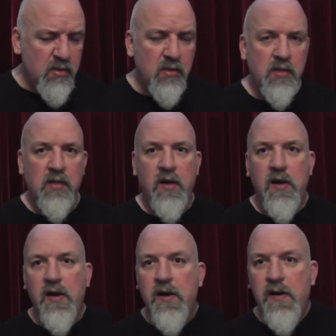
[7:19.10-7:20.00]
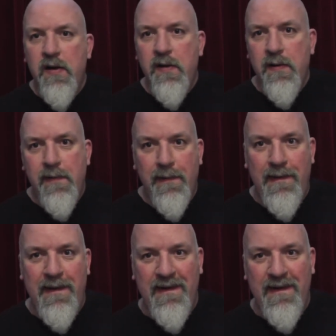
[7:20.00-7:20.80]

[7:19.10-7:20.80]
No one is speaking in this clip.